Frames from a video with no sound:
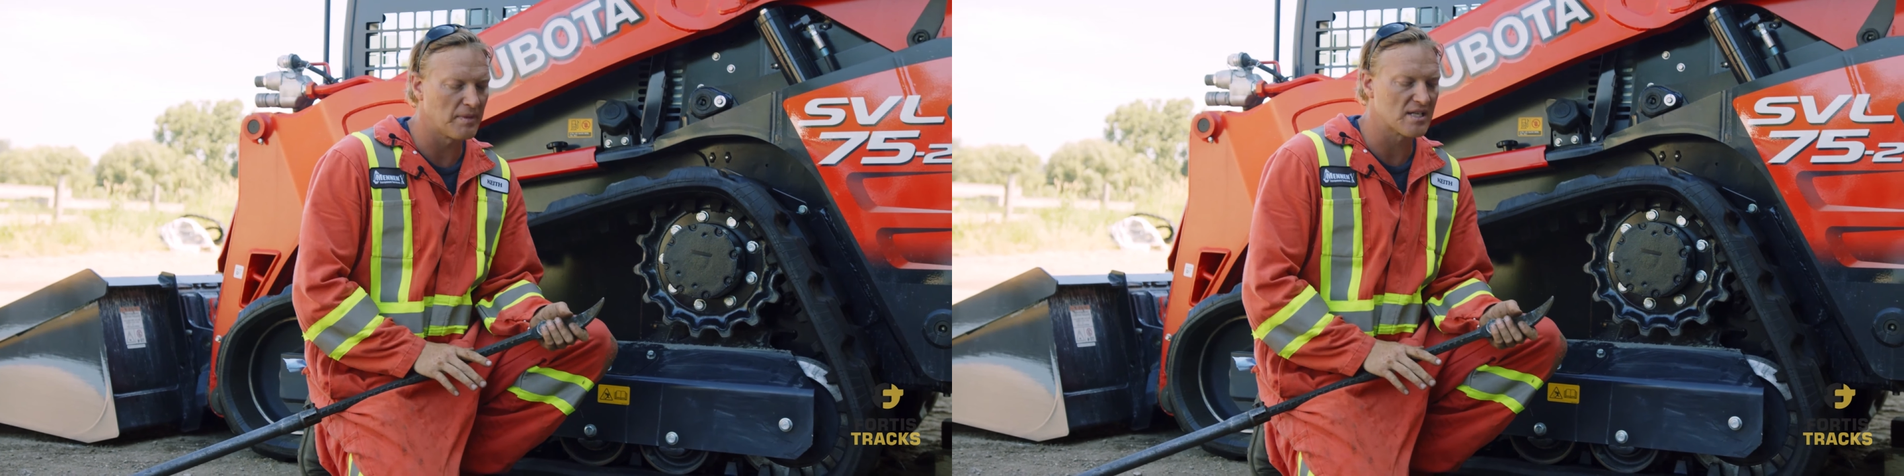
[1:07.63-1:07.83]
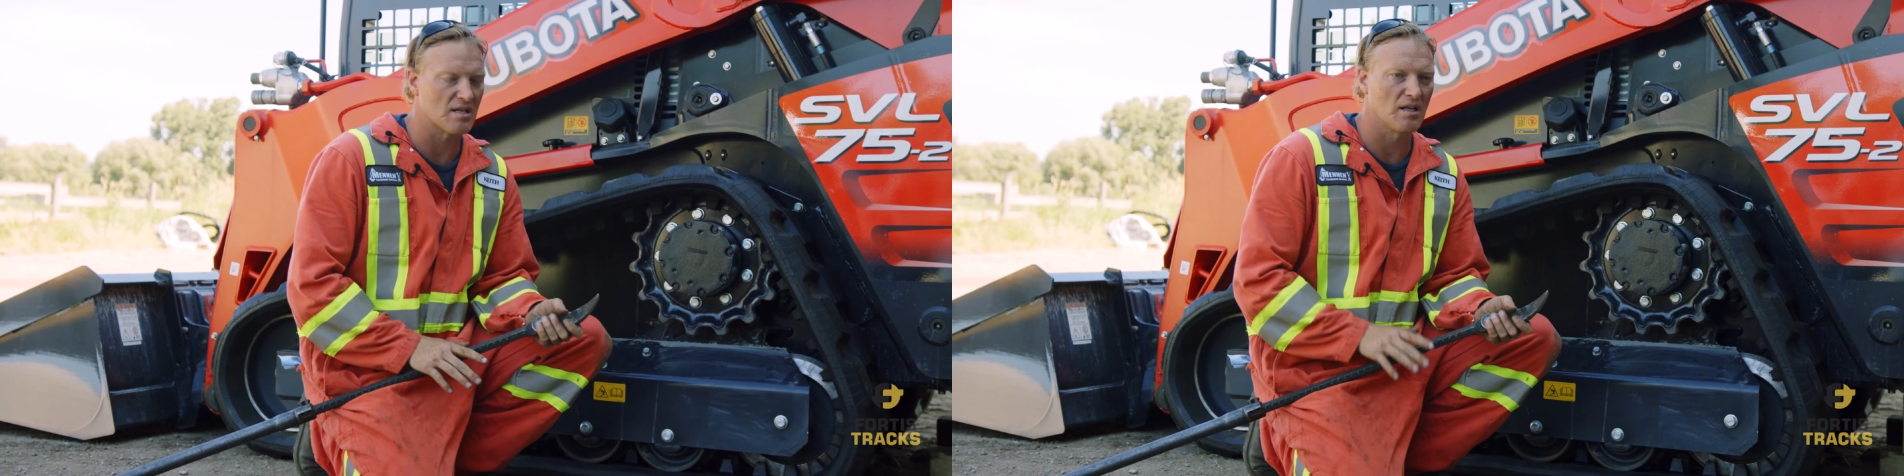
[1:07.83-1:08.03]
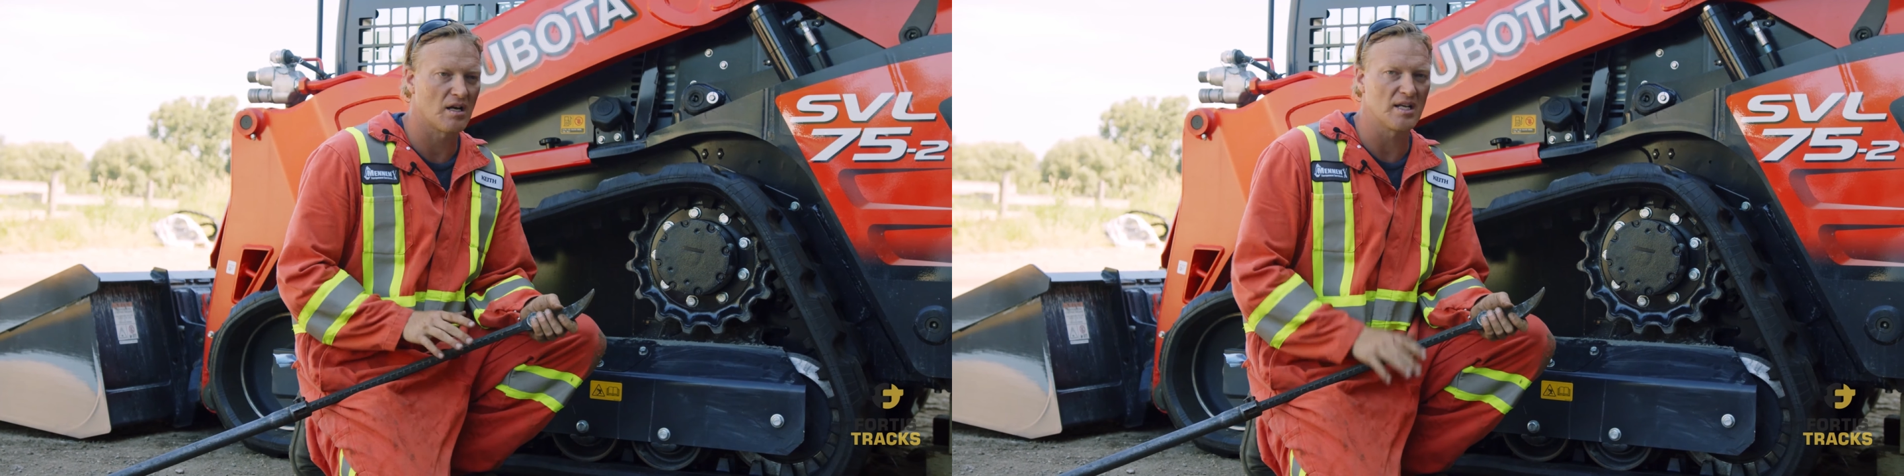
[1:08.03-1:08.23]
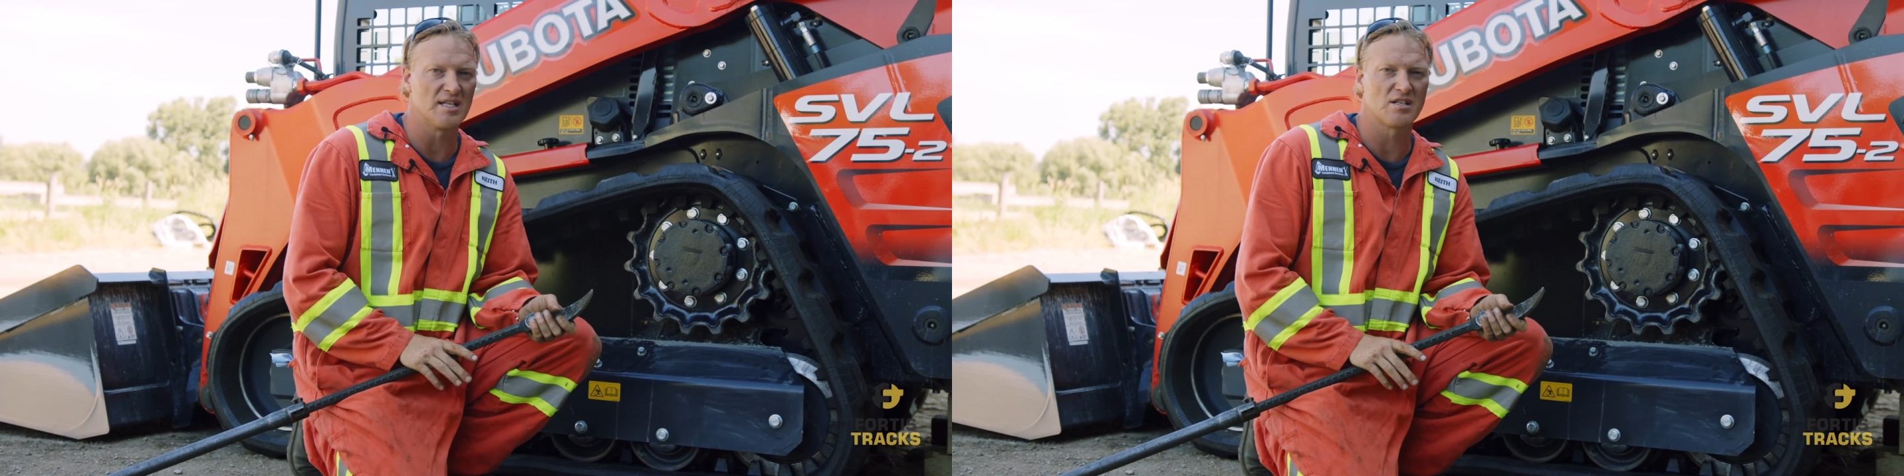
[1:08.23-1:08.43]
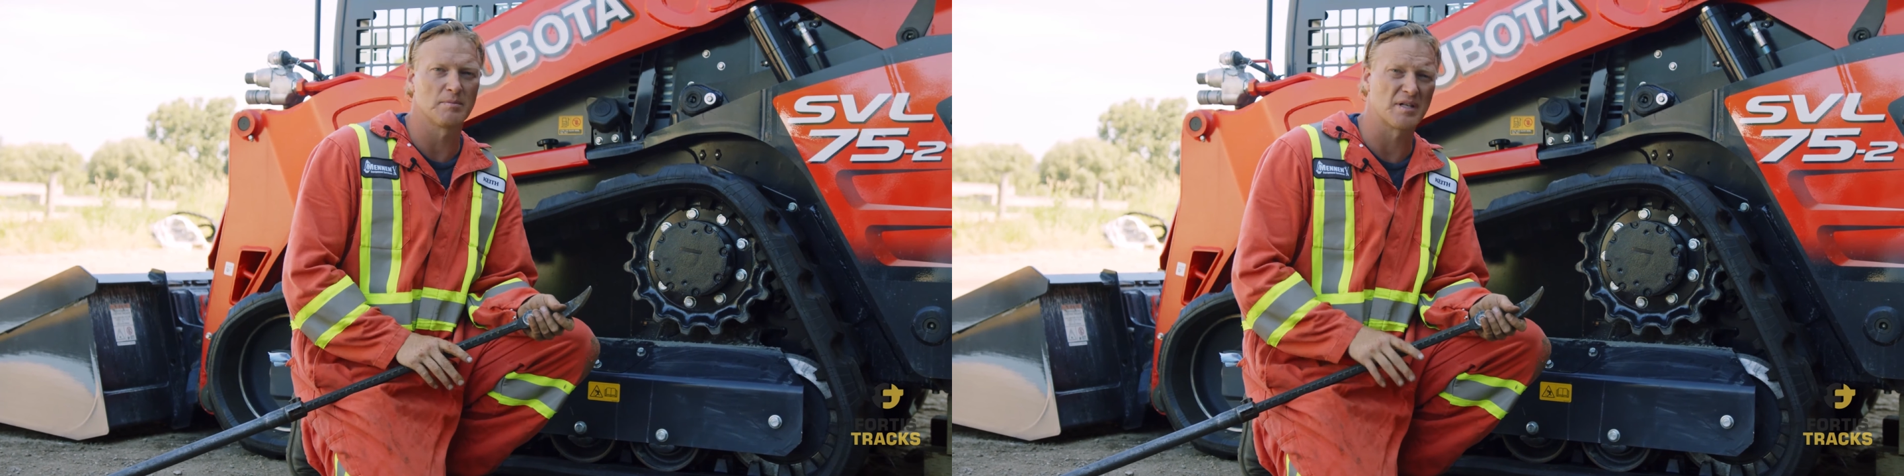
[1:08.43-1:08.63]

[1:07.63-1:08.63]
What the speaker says: makes it a lot easier,